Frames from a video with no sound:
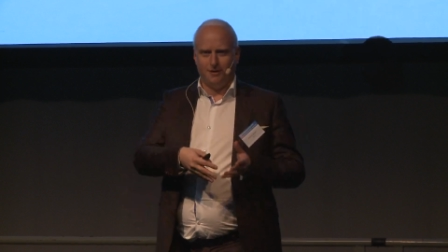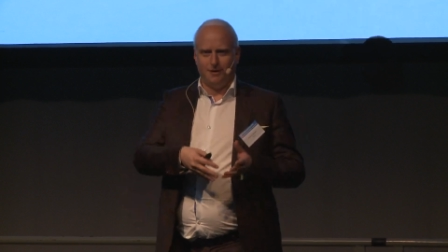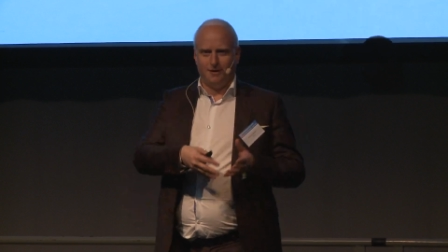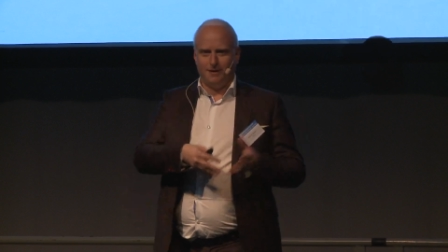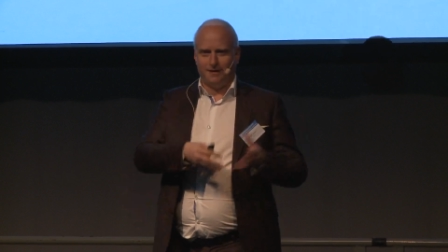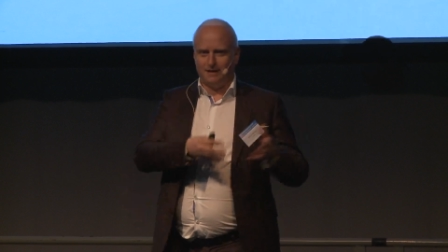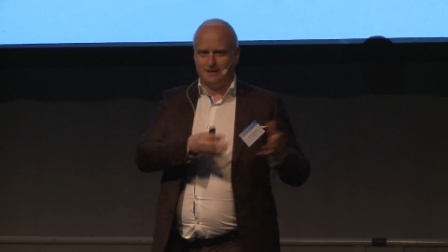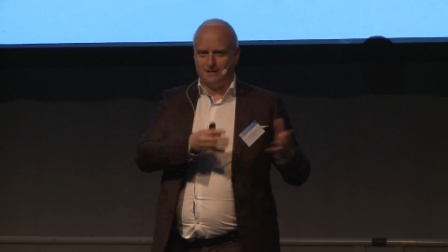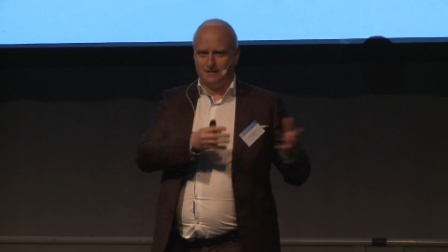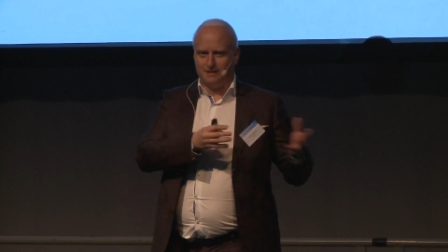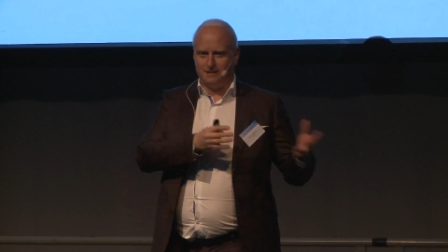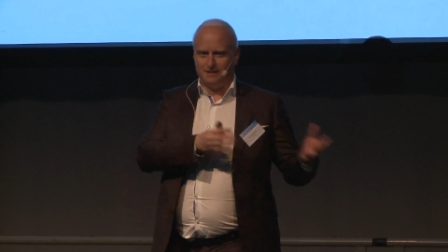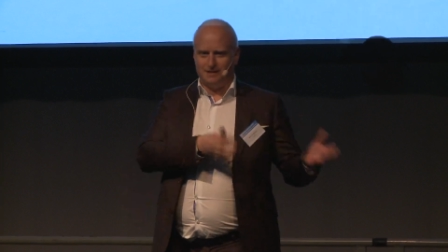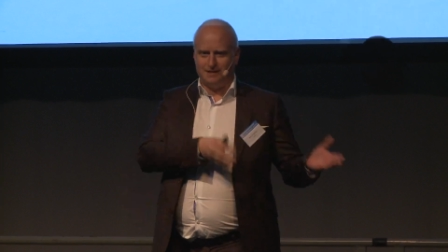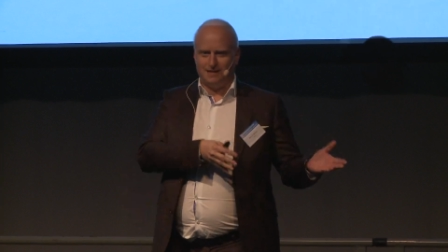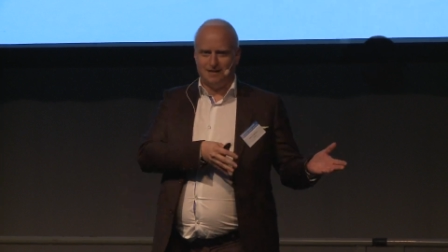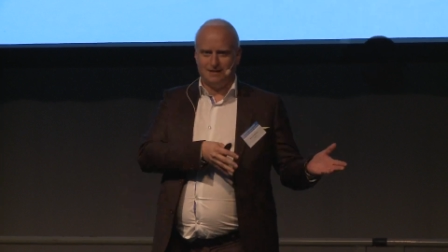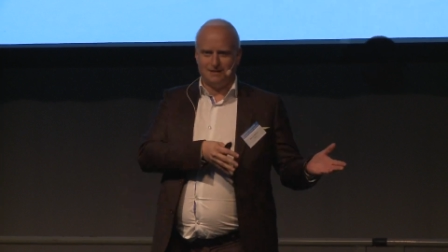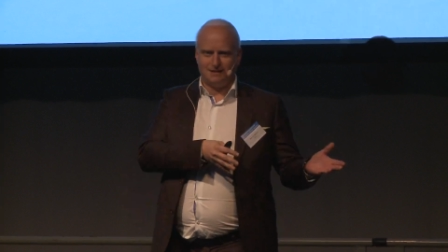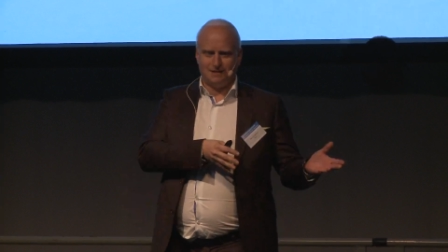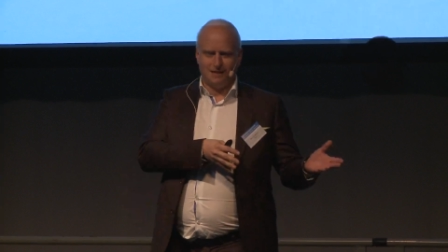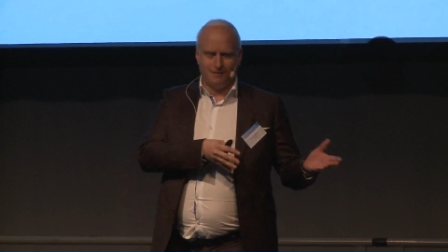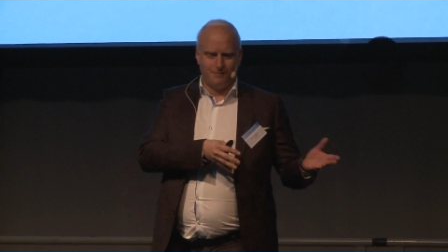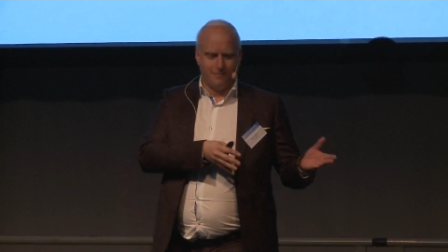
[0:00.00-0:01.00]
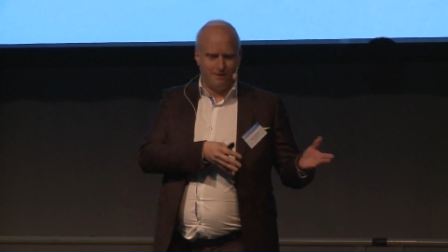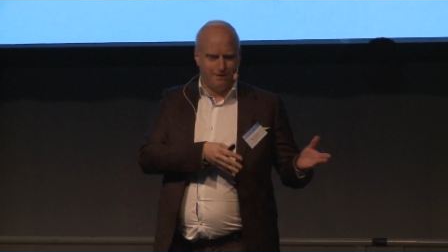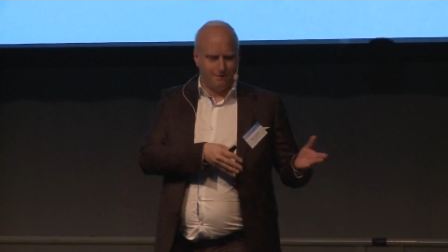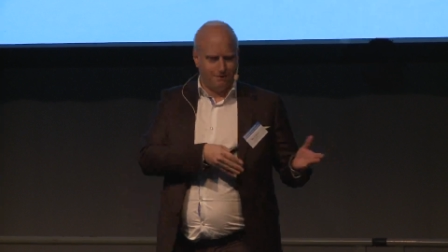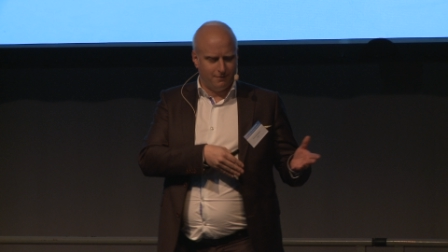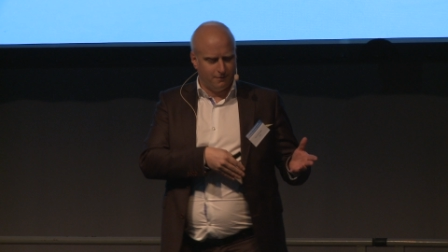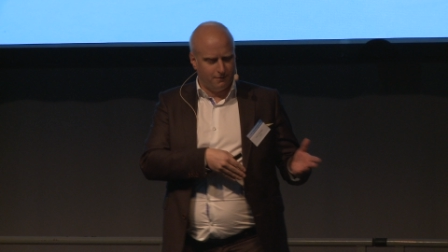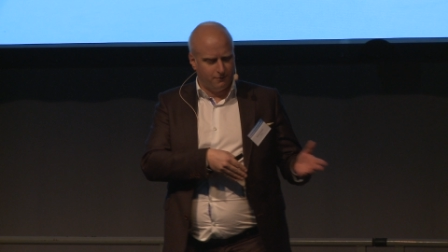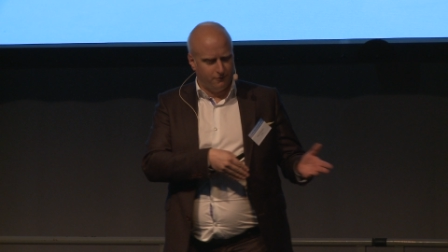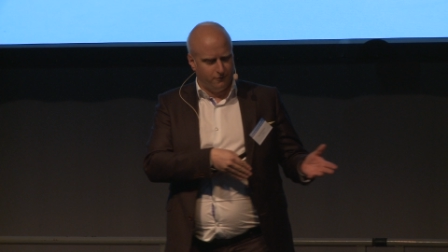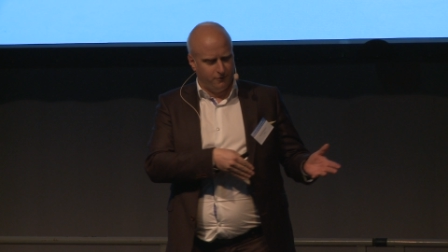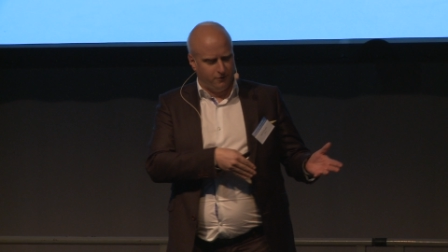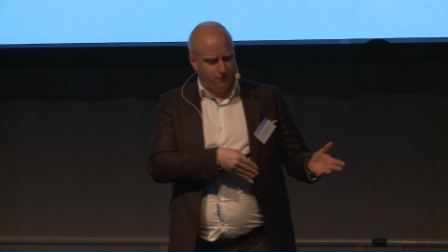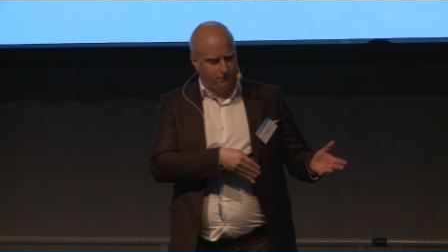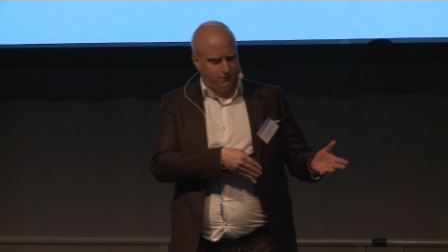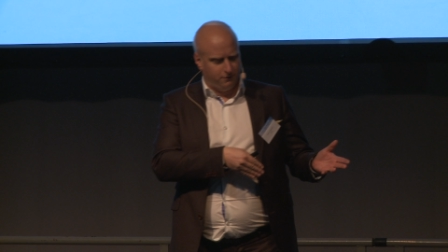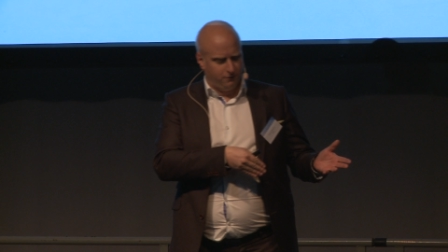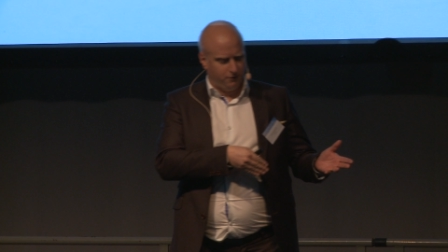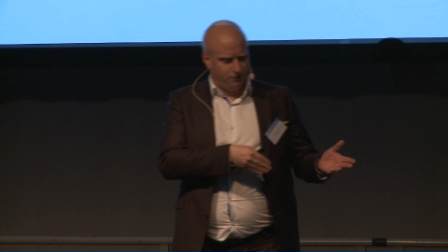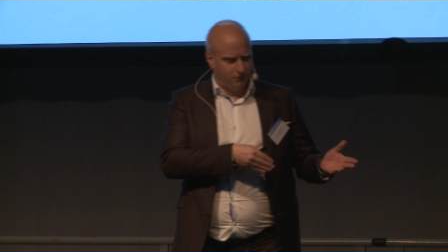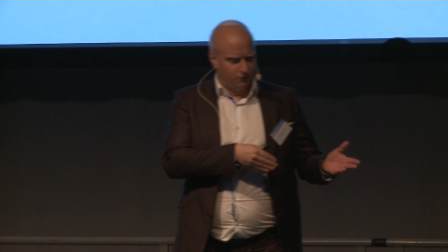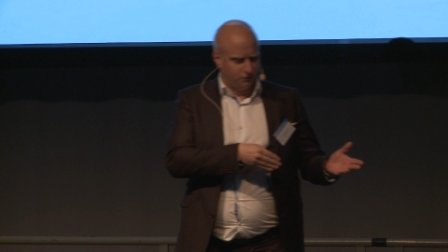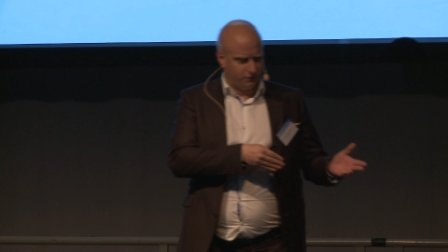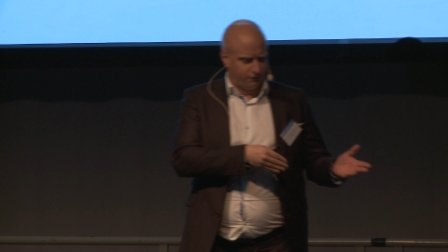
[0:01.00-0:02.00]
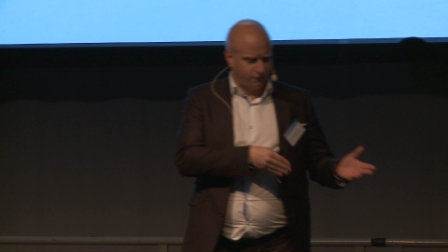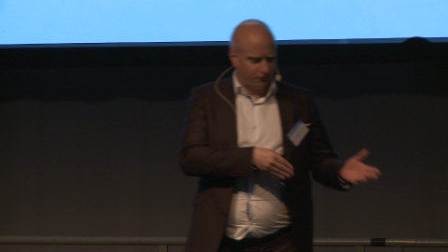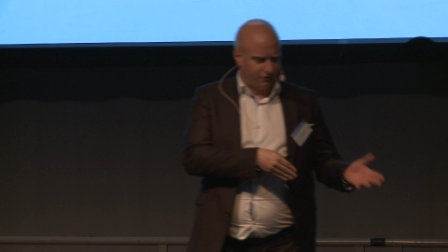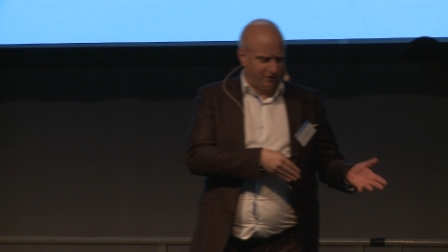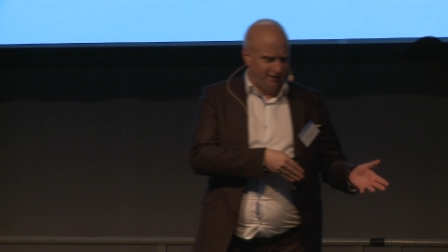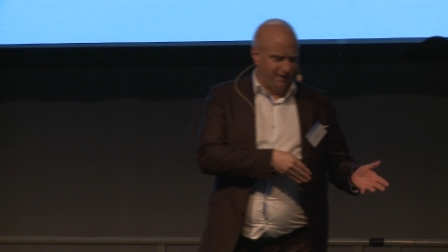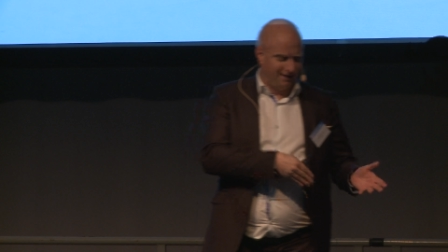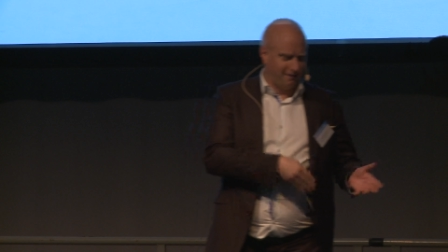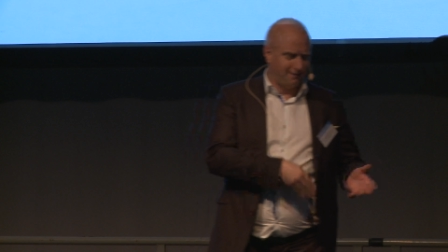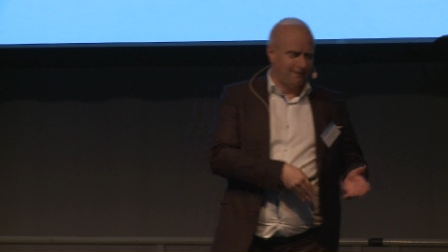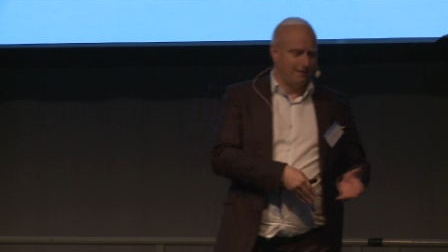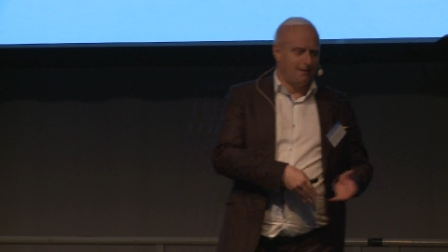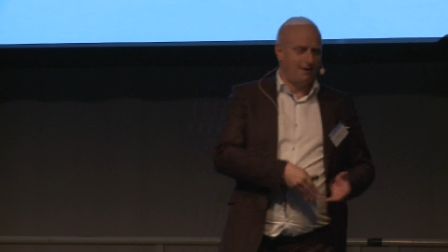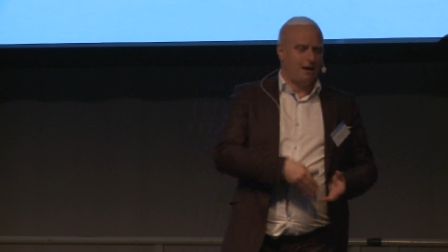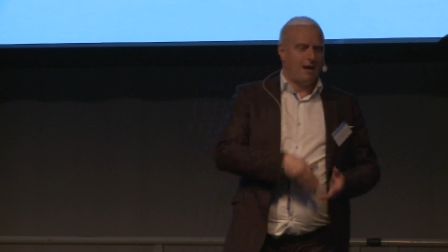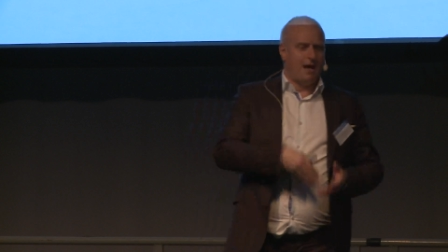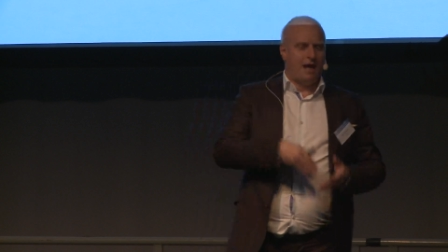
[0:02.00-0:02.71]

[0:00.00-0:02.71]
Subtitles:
that just have been used for heat